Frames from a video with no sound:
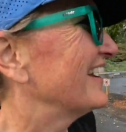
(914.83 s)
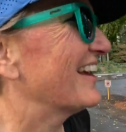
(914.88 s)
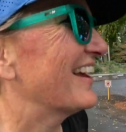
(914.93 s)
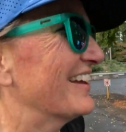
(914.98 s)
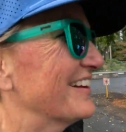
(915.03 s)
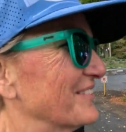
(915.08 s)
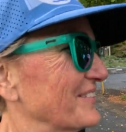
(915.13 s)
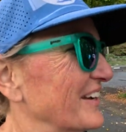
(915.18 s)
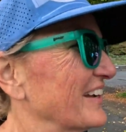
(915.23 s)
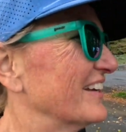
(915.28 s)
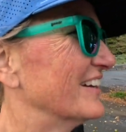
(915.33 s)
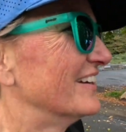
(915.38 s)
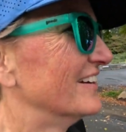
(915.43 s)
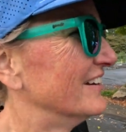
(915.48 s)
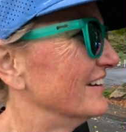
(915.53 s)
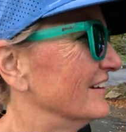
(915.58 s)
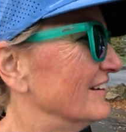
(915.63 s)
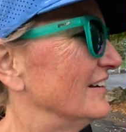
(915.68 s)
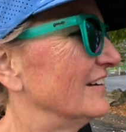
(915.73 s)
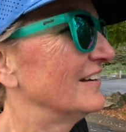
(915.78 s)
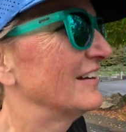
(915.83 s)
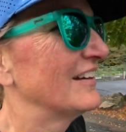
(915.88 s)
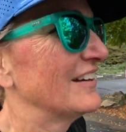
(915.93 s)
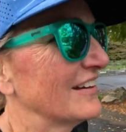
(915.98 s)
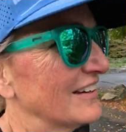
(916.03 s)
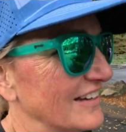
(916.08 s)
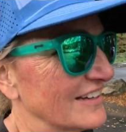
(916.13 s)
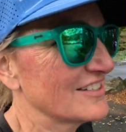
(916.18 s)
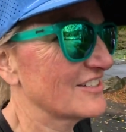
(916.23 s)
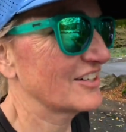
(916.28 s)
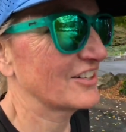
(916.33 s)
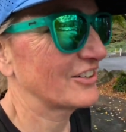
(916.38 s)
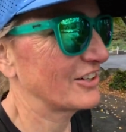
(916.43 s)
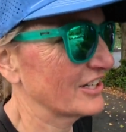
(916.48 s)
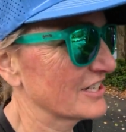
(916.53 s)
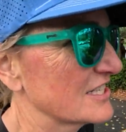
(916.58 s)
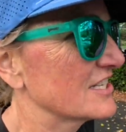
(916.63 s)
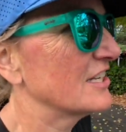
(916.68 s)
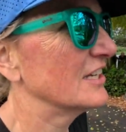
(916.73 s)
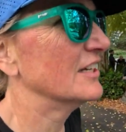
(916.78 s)
Anyway, I
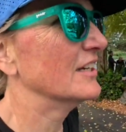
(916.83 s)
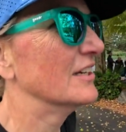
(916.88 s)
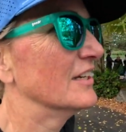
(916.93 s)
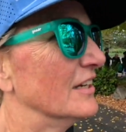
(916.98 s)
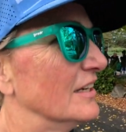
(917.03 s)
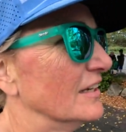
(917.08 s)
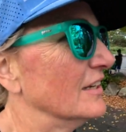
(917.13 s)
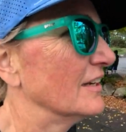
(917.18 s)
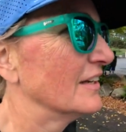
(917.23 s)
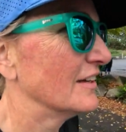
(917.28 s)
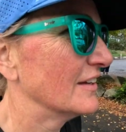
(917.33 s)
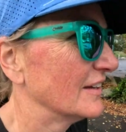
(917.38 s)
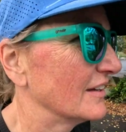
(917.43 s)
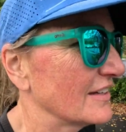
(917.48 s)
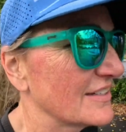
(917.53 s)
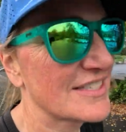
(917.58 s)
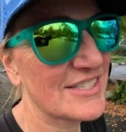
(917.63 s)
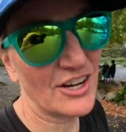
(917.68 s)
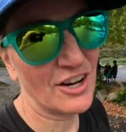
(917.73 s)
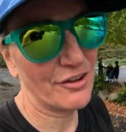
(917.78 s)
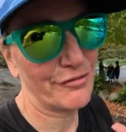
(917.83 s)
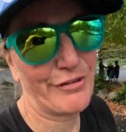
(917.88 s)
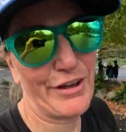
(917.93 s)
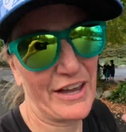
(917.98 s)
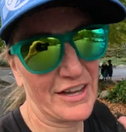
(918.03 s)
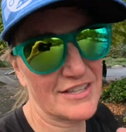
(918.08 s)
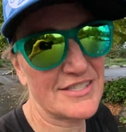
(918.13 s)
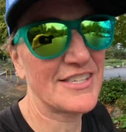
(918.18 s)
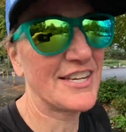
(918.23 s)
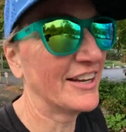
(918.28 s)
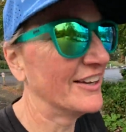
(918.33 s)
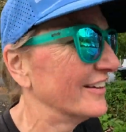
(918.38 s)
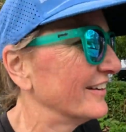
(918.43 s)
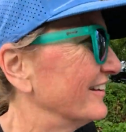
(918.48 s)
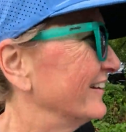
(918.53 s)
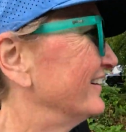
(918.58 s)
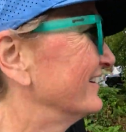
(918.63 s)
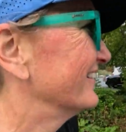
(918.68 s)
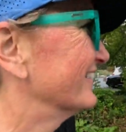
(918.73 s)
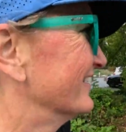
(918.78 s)
digress. It's not fast
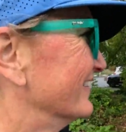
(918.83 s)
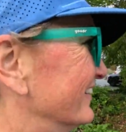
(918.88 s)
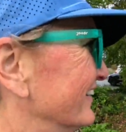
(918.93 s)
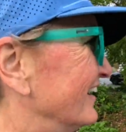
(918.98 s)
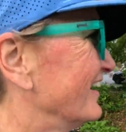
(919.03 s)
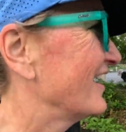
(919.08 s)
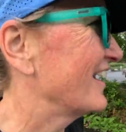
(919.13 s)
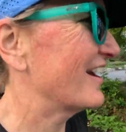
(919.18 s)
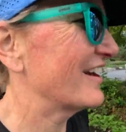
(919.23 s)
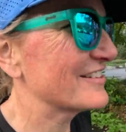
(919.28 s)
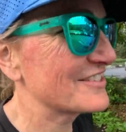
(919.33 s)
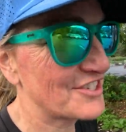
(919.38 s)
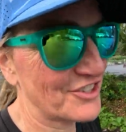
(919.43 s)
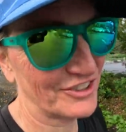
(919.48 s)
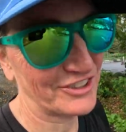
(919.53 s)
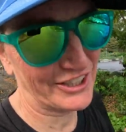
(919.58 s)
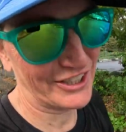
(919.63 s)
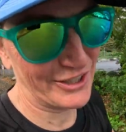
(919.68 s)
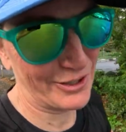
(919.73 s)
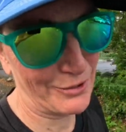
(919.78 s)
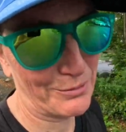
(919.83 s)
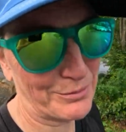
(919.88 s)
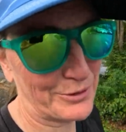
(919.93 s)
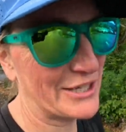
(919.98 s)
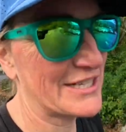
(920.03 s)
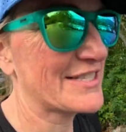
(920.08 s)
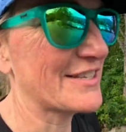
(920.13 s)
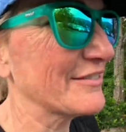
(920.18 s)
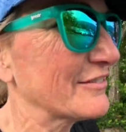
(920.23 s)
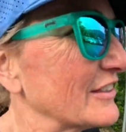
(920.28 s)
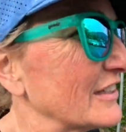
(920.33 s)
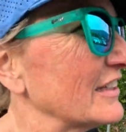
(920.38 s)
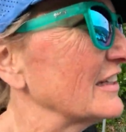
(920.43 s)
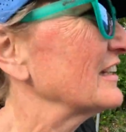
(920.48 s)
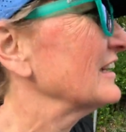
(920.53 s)
and certainly not impressive.